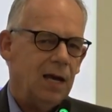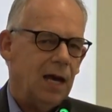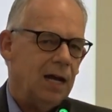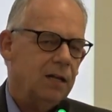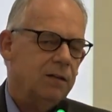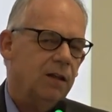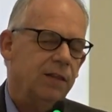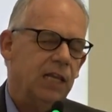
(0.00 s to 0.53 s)
And
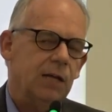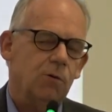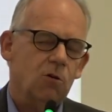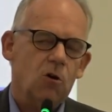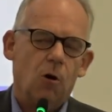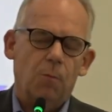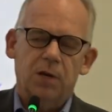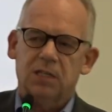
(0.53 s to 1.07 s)
I don't think it will
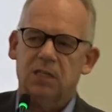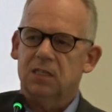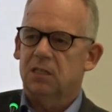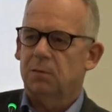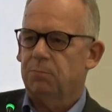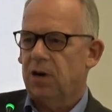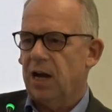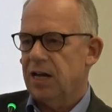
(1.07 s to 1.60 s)
come as a
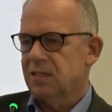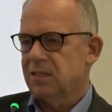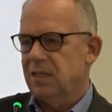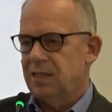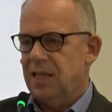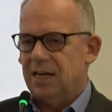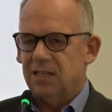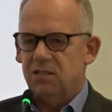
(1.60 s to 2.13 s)
surprise
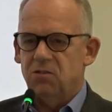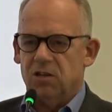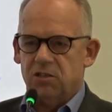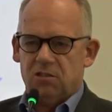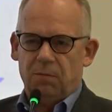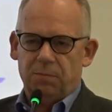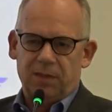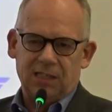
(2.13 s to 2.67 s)
that that is not
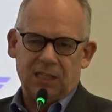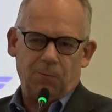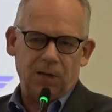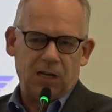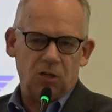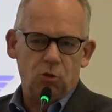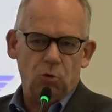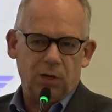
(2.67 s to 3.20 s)
something that we
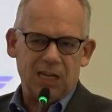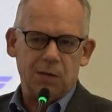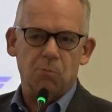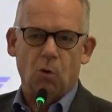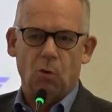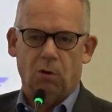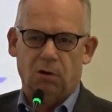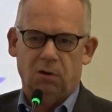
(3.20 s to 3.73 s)
can do
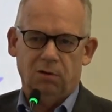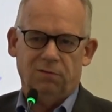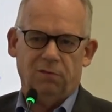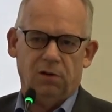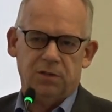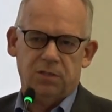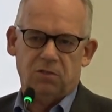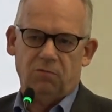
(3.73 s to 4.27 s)
anymore for
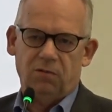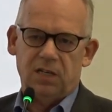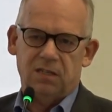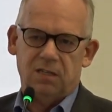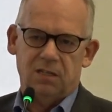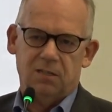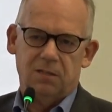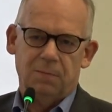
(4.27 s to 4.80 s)
lots of
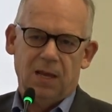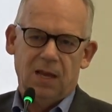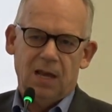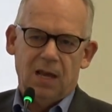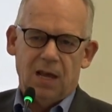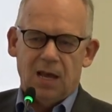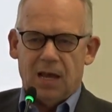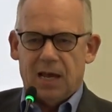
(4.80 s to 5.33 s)
reasons.
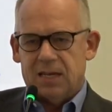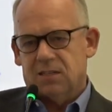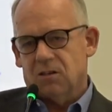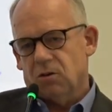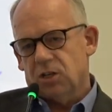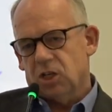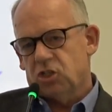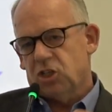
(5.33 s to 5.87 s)
And
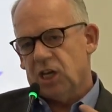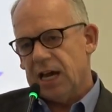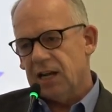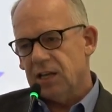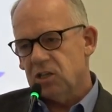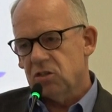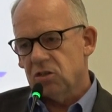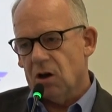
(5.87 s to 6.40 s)
so the
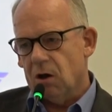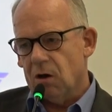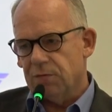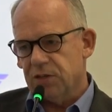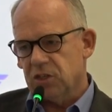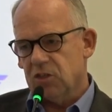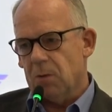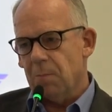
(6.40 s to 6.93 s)
challenge of
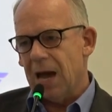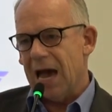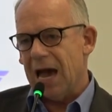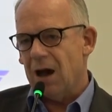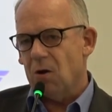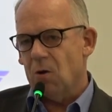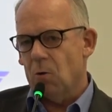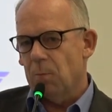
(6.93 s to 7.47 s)

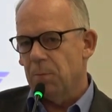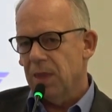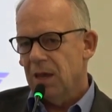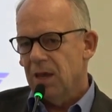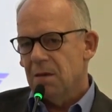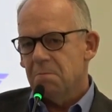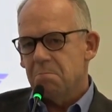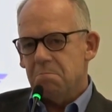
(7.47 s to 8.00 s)
somehow
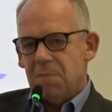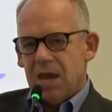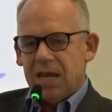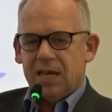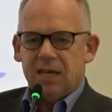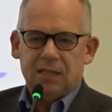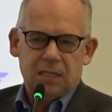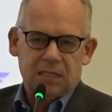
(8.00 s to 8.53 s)

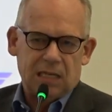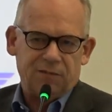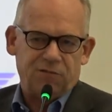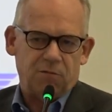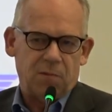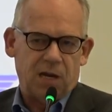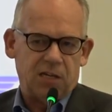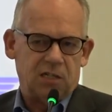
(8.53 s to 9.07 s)
making this
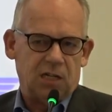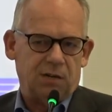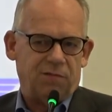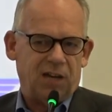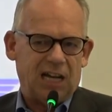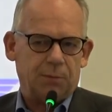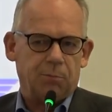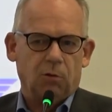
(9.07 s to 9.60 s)
information
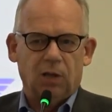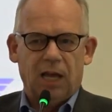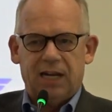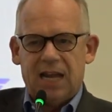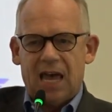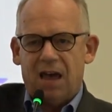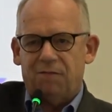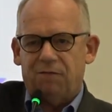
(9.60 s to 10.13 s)
available
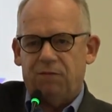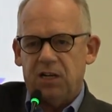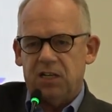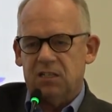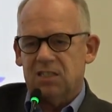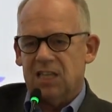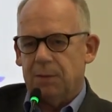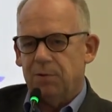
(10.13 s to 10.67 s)
at every
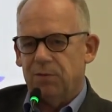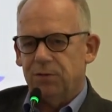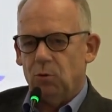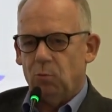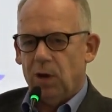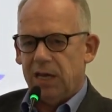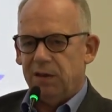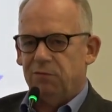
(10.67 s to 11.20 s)
step of the
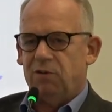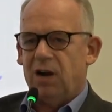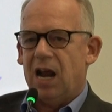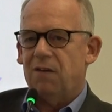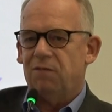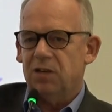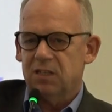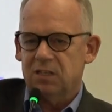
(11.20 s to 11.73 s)
way for
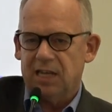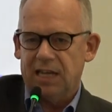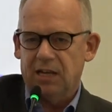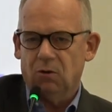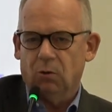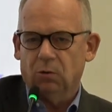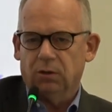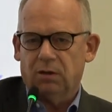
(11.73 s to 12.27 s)
every
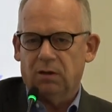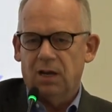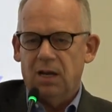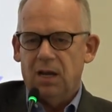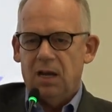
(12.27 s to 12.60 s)
stakeholder